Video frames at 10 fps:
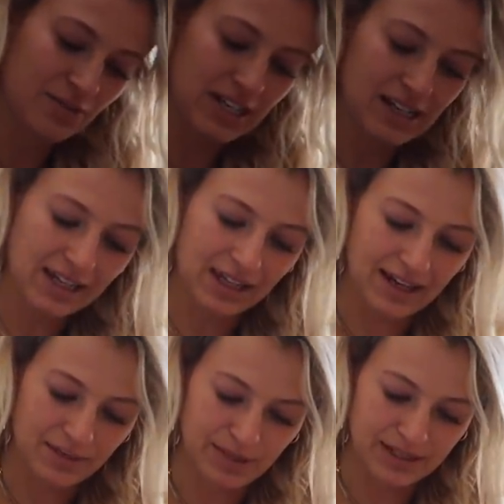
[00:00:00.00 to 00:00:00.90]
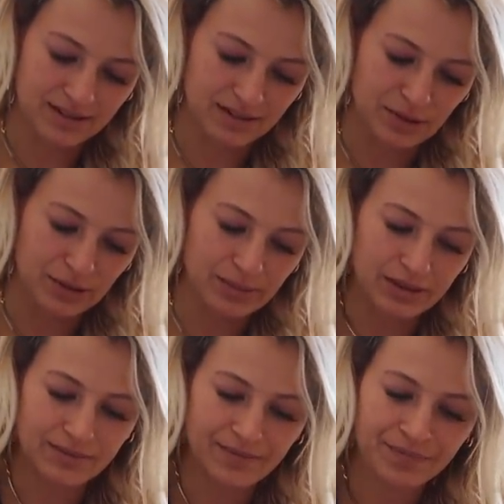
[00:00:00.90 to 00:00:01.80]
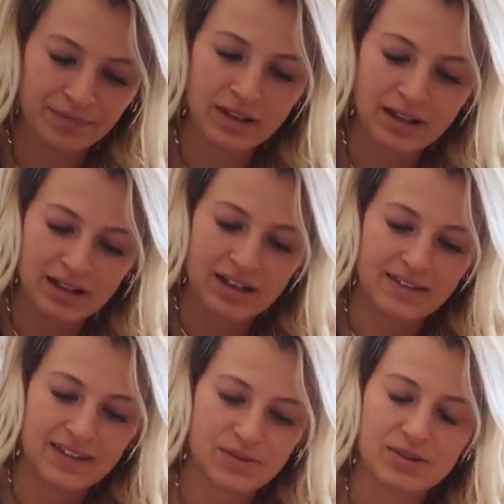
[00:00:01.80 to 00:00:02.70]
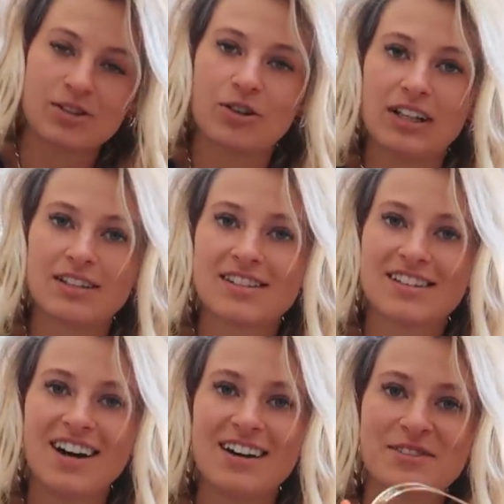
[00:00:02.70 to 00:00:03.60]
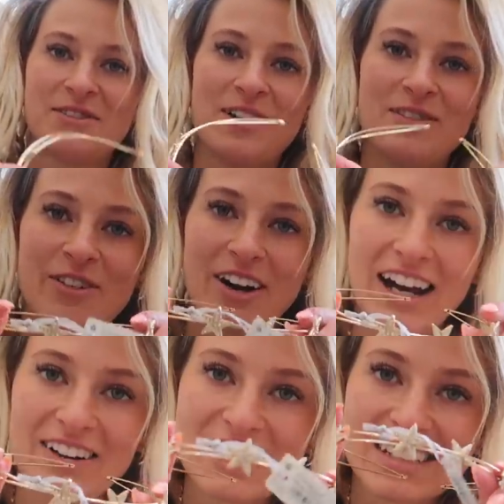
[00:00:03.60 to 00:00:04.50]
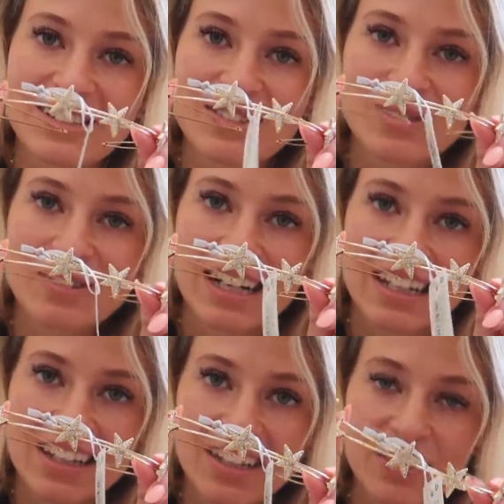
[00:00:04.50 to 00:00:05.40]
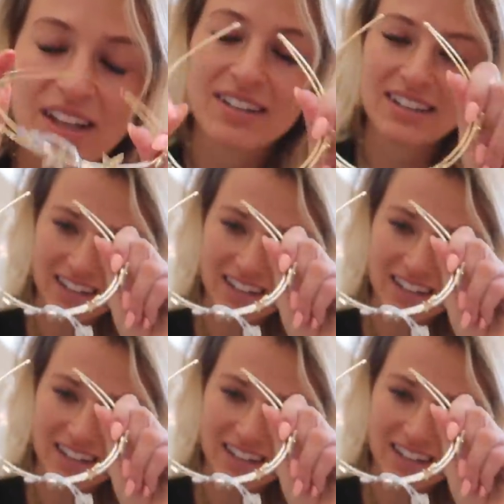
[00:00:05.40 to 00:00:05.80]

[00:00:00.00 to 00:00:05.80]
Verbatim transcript: I'm really liking headbands at the moment. And this one's got little stars all over it, which I thought was really cute. The only